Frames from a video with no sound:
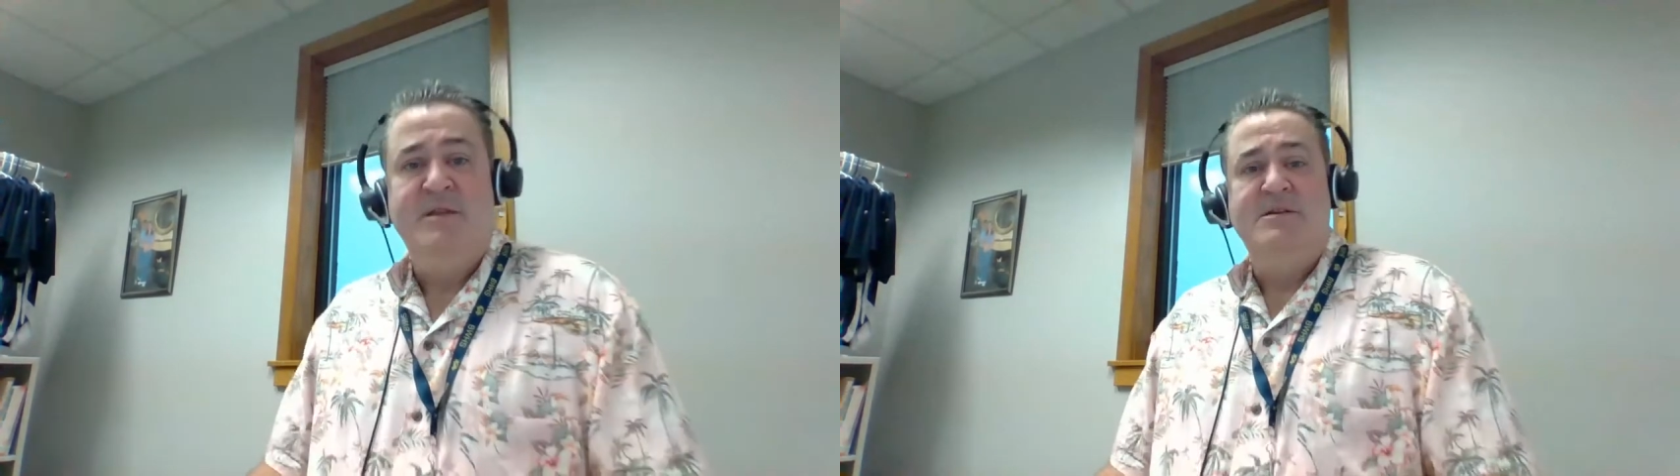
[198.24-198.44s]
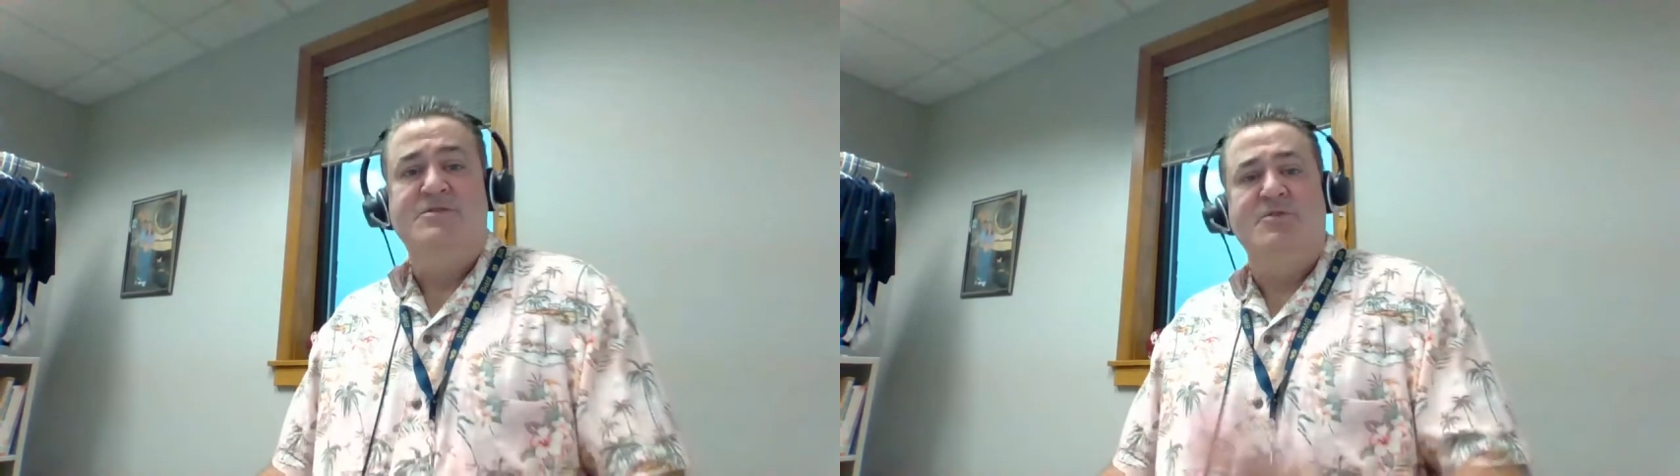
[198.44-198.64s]

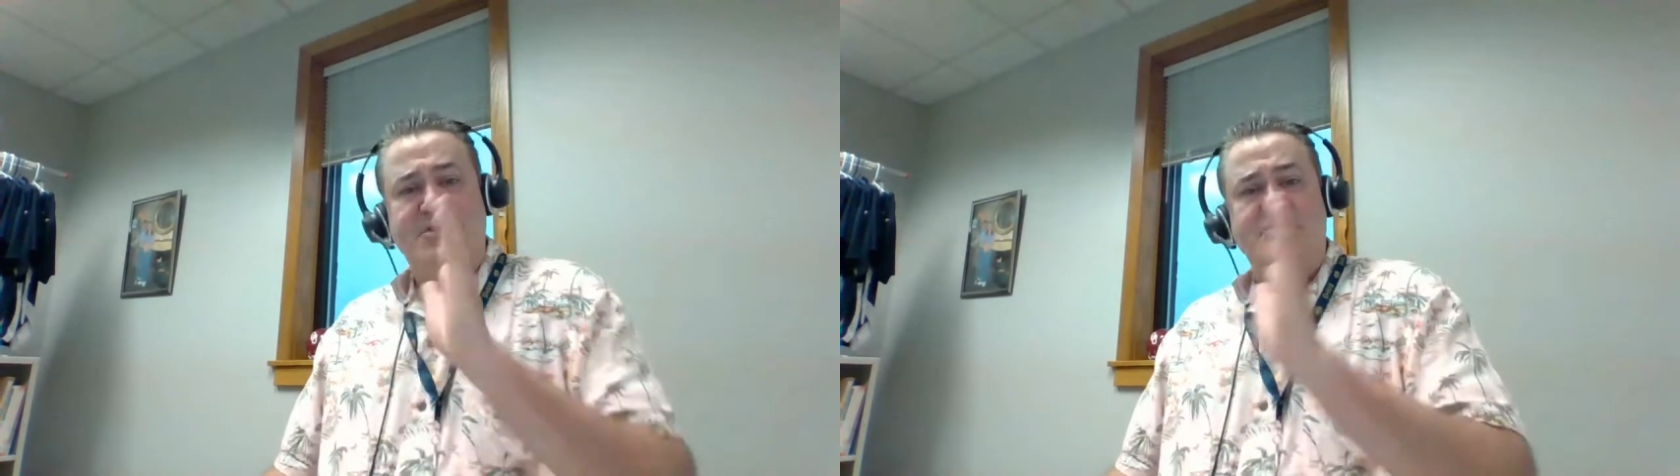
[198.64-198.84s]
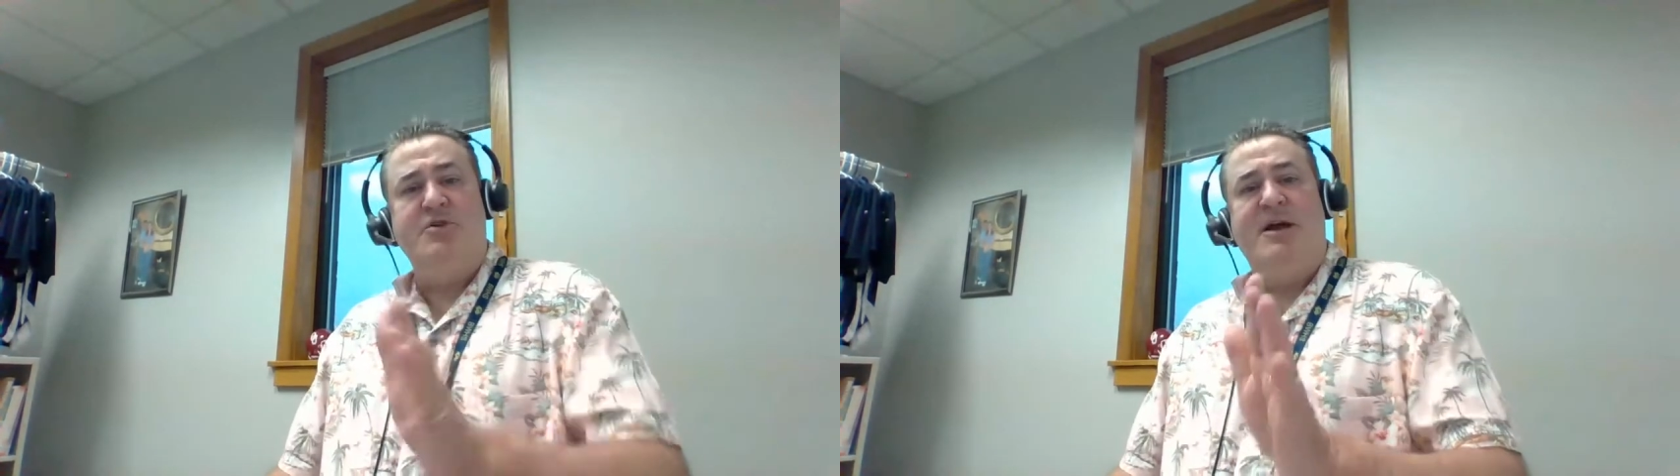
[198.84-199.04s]
So
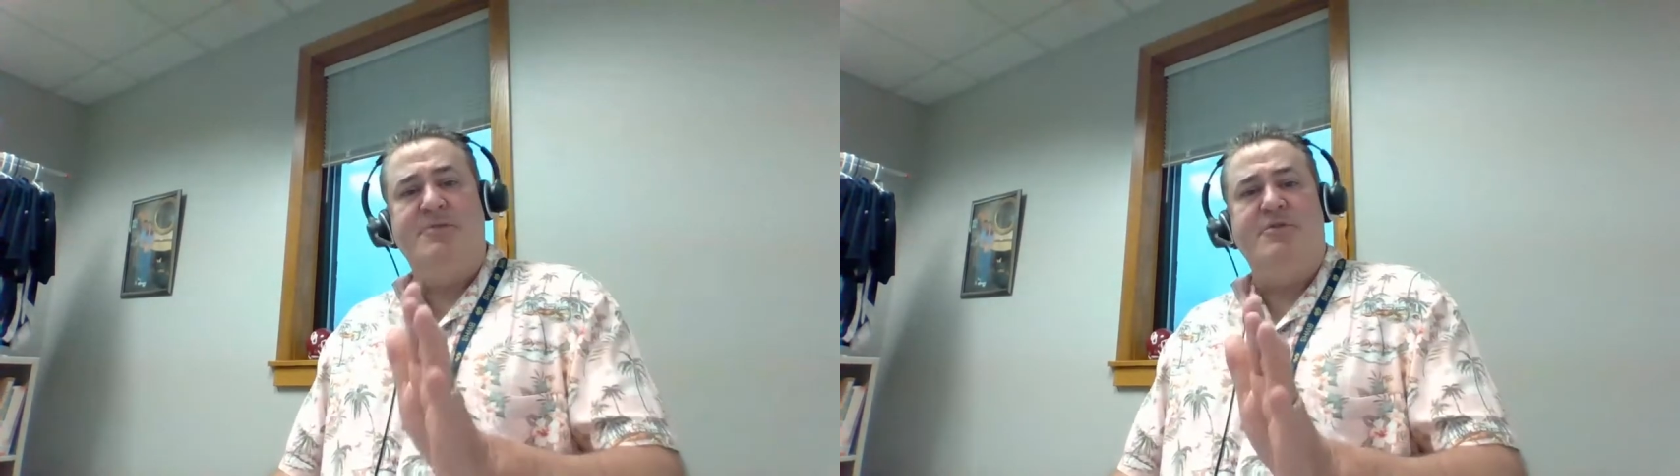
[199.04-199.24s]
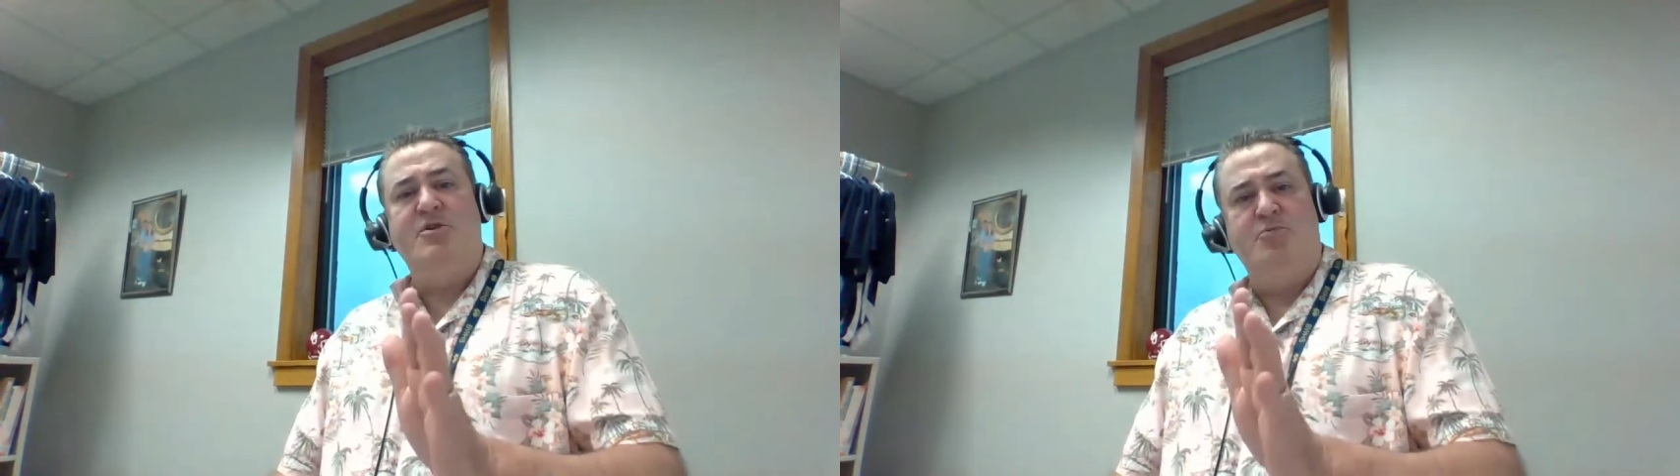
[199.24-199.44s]
get your grade
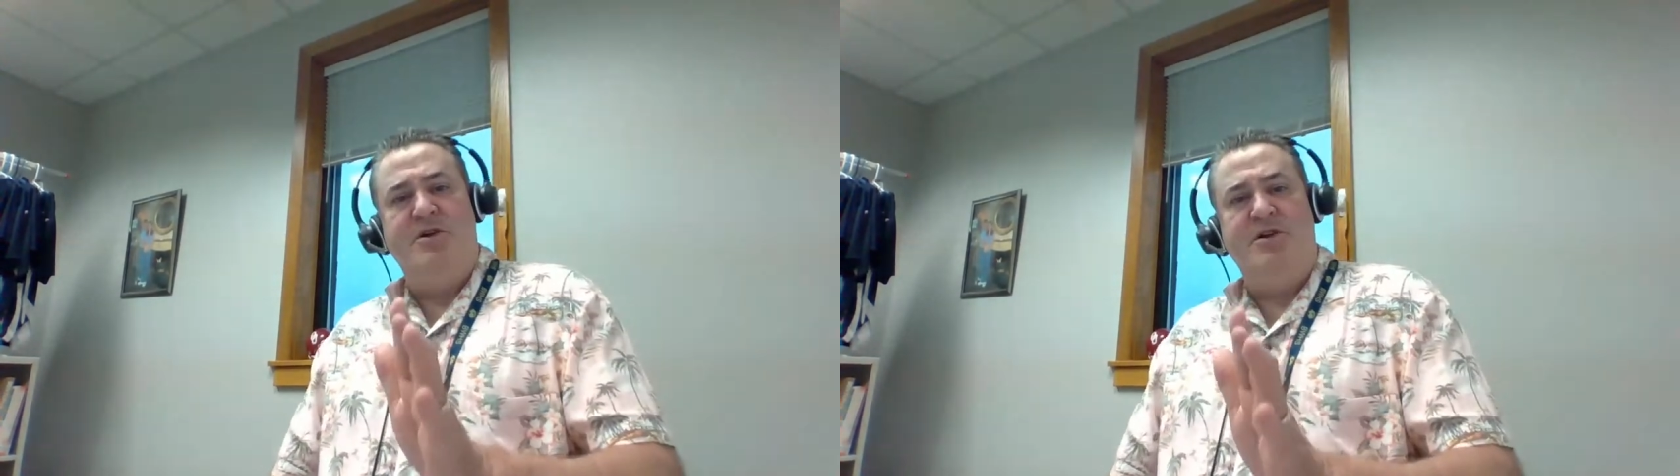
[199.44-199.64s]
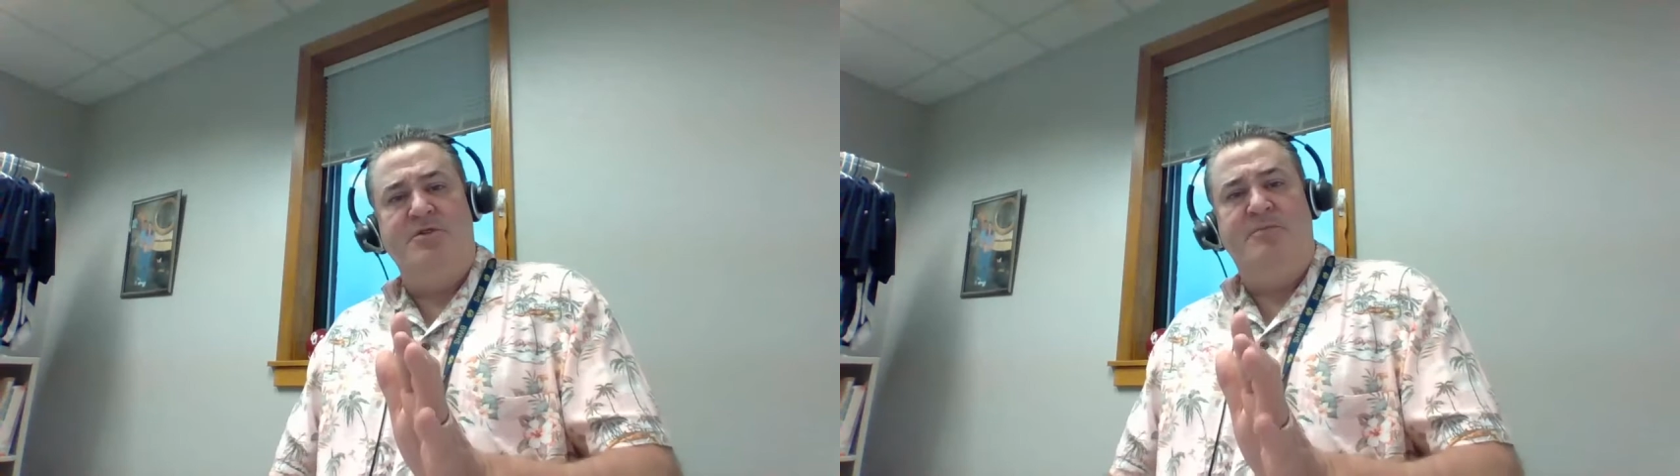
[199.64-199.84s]
where you
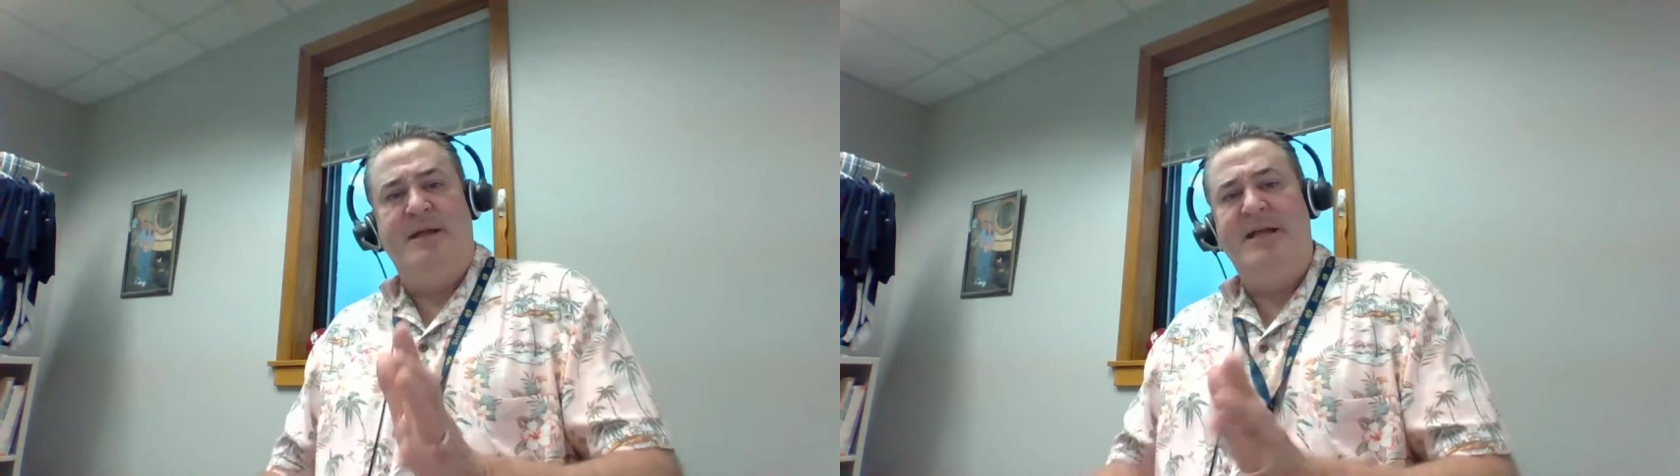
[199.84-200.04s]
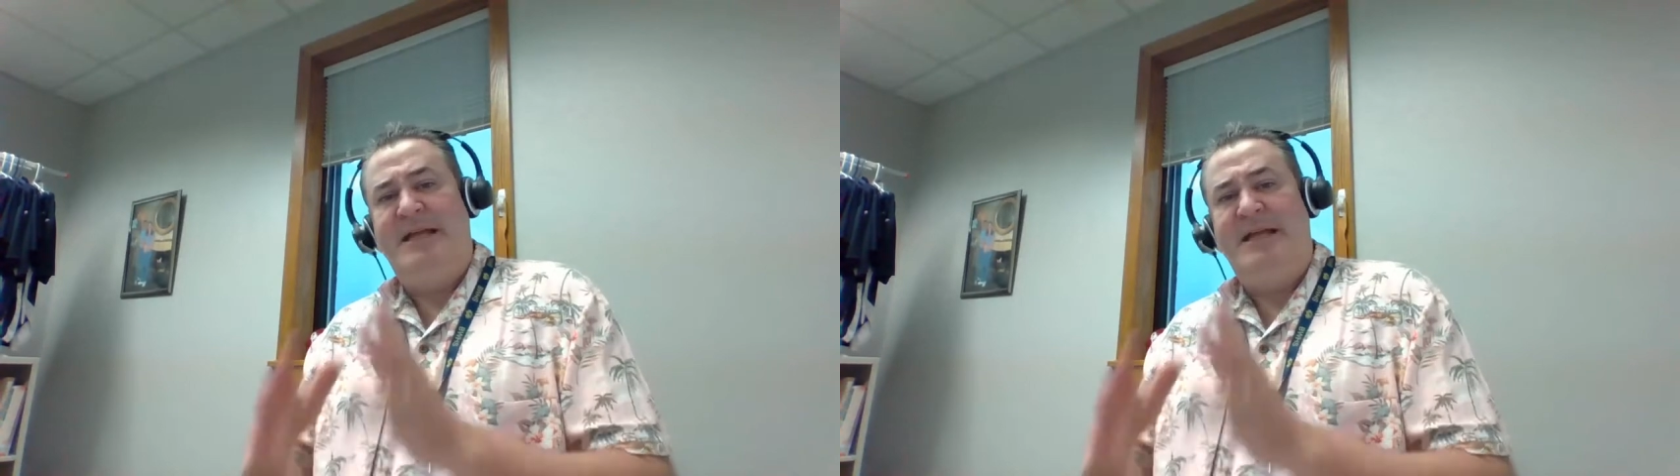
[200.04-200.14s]
want it to be,